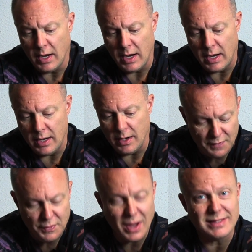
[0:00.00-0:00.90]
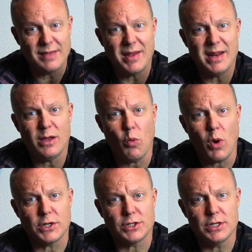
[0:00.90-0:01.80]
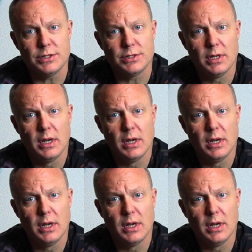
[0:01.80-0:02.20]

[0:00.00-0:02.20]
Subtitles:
And if you guys have any questions